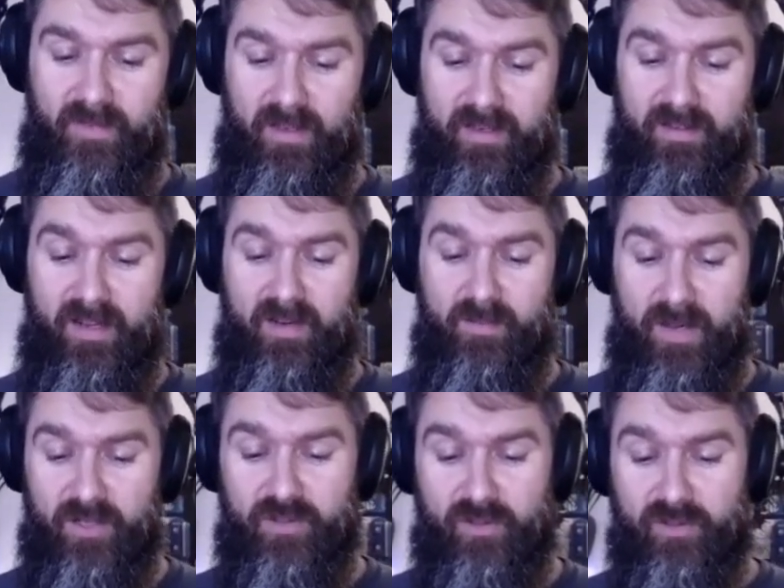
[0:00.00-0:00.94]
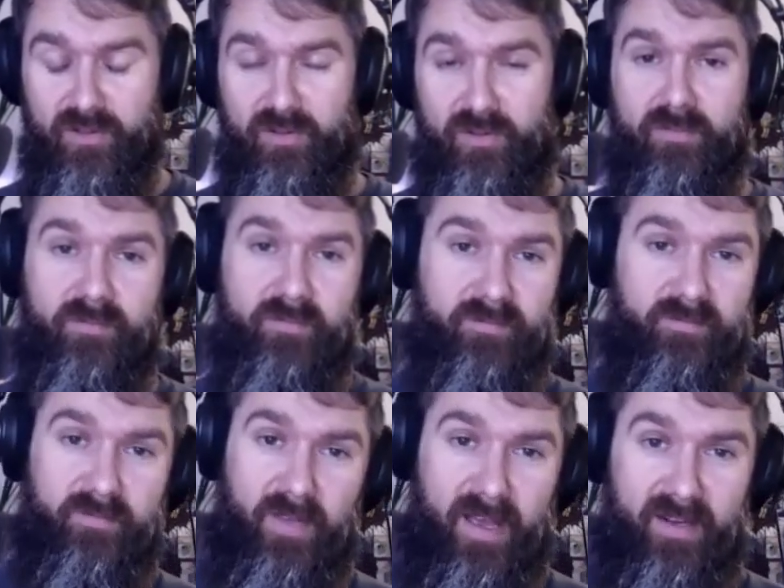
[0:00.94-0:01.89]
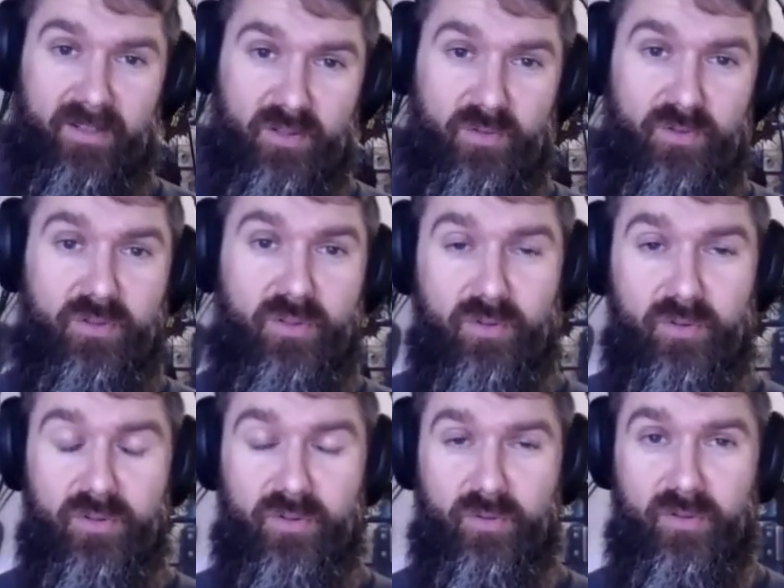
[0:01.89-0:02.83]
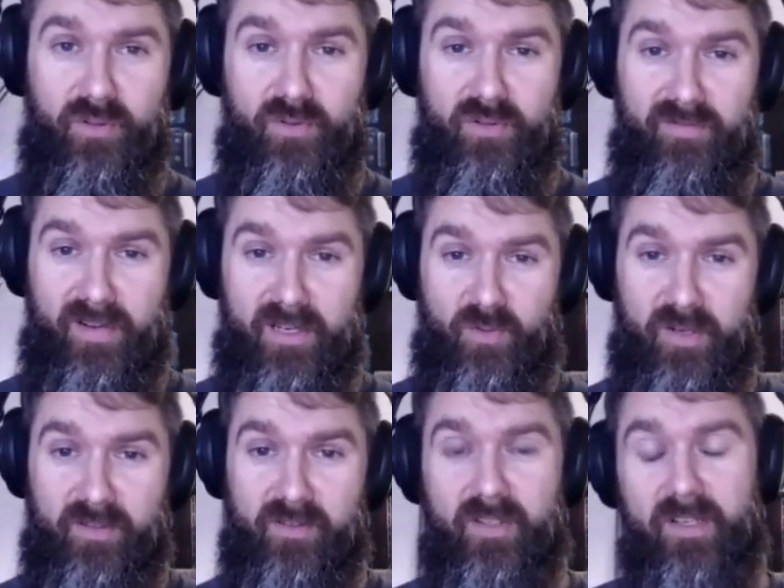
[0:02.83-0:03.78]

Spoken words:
And then make sure you either use queues or use event grid